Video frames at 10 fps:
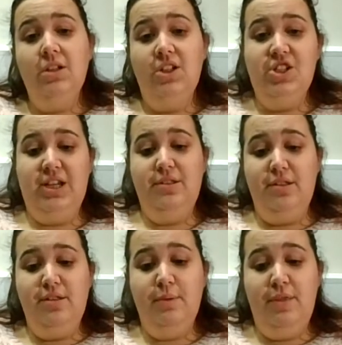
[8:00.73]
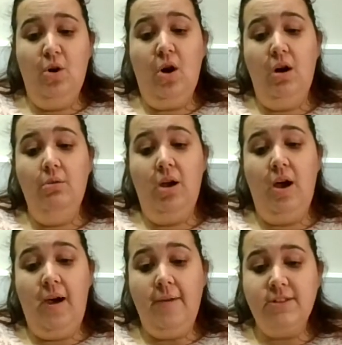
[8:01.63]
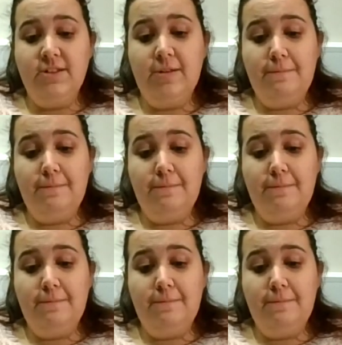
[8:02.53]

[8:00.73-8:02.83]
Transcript: Jesus with your whole heart.